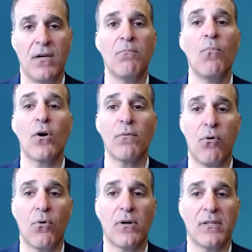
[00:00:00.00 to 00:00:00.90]
More
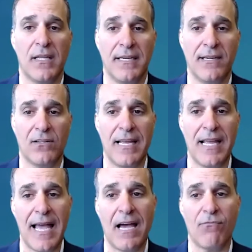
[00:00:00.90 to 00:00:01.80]
importantly, nearly
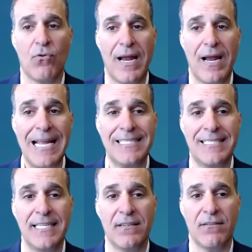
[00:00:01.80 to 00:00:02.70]
half or
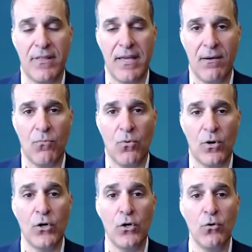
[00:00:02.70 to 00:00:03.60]
18 of them
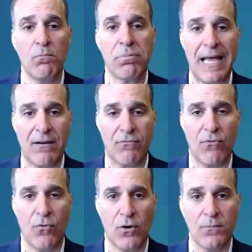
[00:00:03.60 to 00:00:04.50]
were new
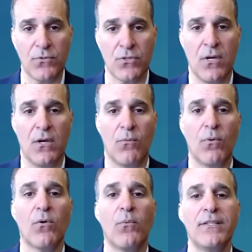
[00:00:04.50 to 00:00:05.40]
platforms
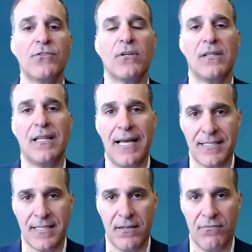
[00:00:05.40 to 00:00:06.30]
where we took less
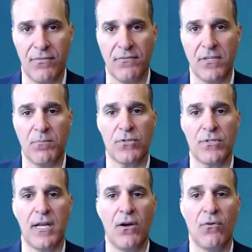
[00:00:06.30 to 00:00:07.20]
than a
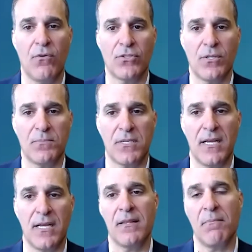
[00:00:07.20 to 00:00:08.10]
50% ownership
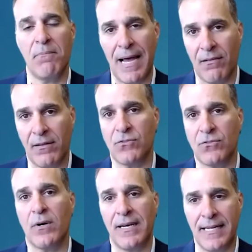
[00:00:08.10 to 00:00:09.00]
stake, and the balance,
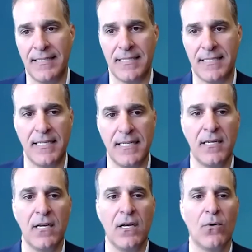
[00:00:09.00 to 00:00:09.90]
or 19,
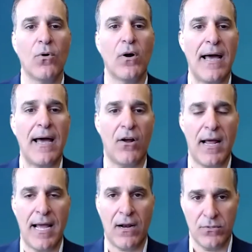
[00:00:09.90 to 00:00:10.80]
were add-on
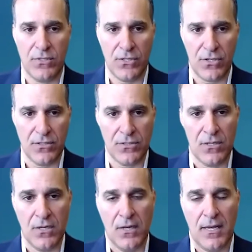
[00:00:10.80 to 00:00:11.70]
acquisitions.
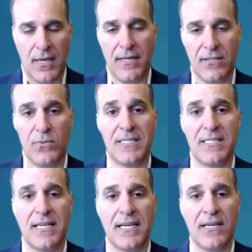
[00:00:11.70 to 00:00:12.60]
And as we
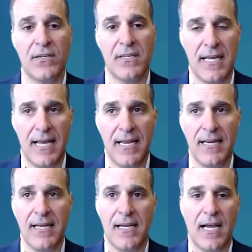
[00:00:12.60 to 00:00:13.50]
sit here
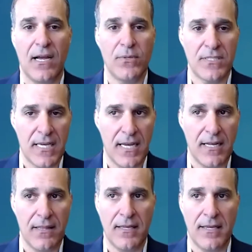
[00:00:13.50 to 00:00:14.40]
today, I would
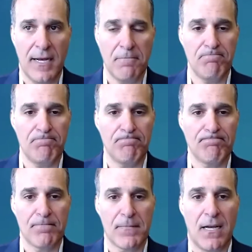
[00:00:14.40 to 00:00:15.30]
say the
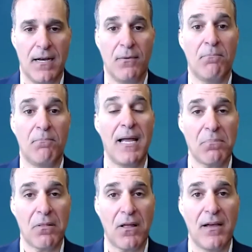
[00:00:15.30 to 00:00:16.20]

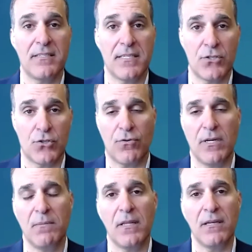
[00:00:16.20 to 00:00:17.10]
pipeline is
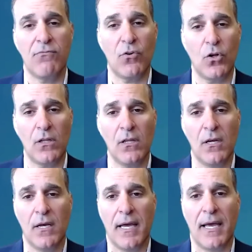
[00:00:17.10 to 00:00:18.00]
extremely full,
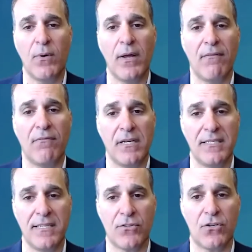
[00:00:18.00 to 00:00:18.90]
and we have an
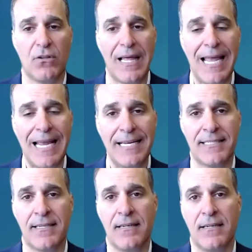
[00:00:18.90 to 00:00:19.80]
additional
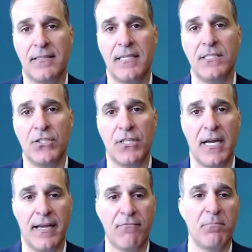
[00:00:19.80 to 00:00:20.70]
8
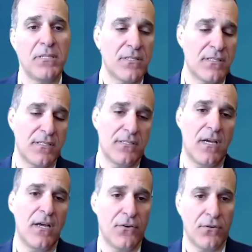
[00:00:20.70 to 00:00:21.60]
TGIF businesses
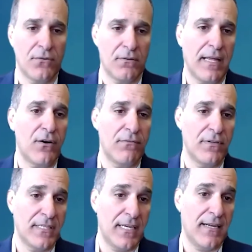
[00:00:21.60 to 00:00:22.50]
under letter of
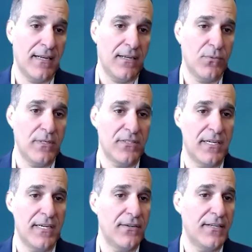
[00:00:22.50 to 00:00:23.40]
intent as we
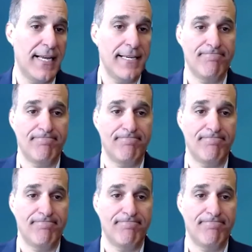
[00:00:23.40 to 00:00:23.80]
sit here today.